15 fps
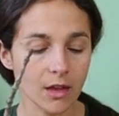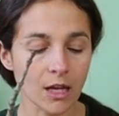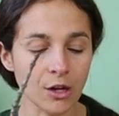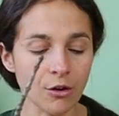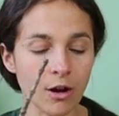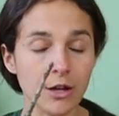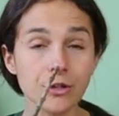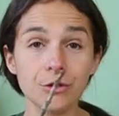
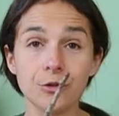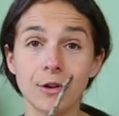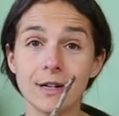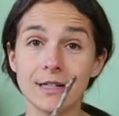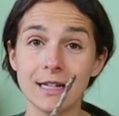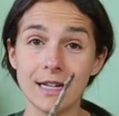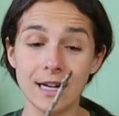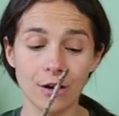You're also
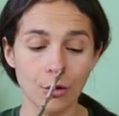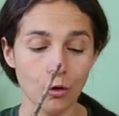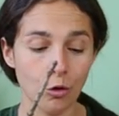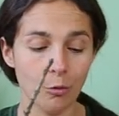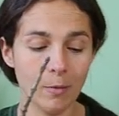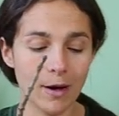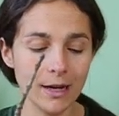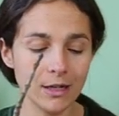going to need a
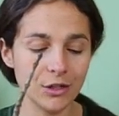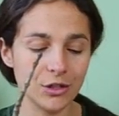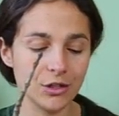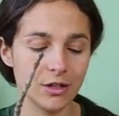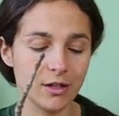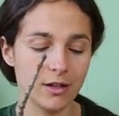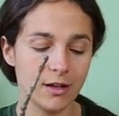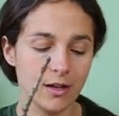hole
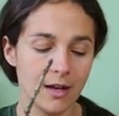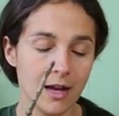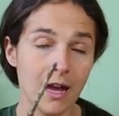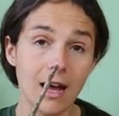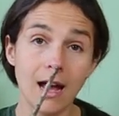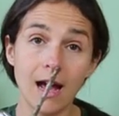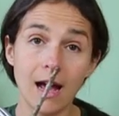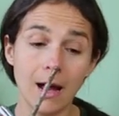punch,
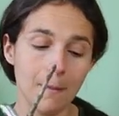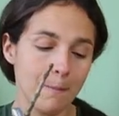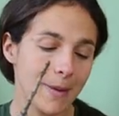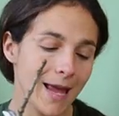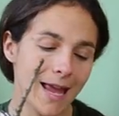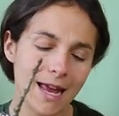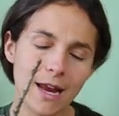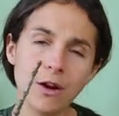a
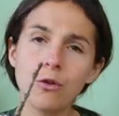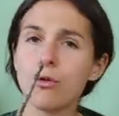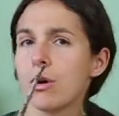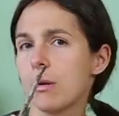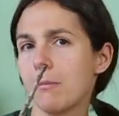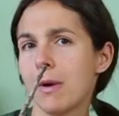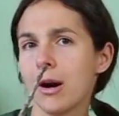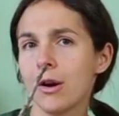pen
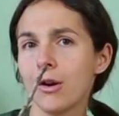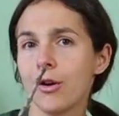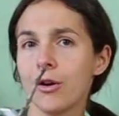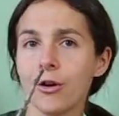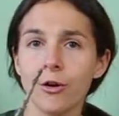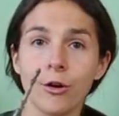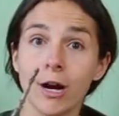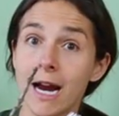or a marker
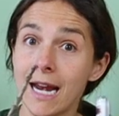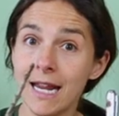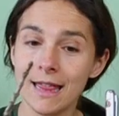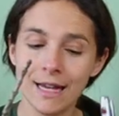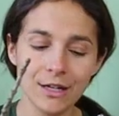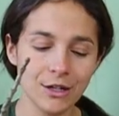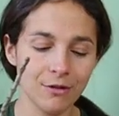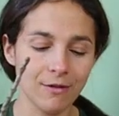or
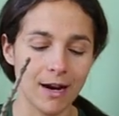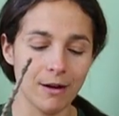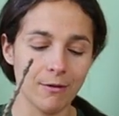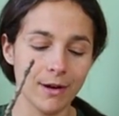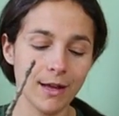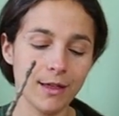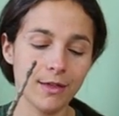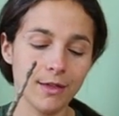anything to write
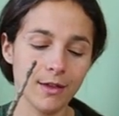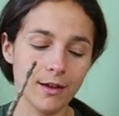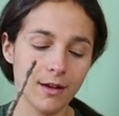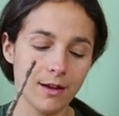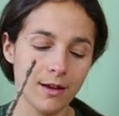with,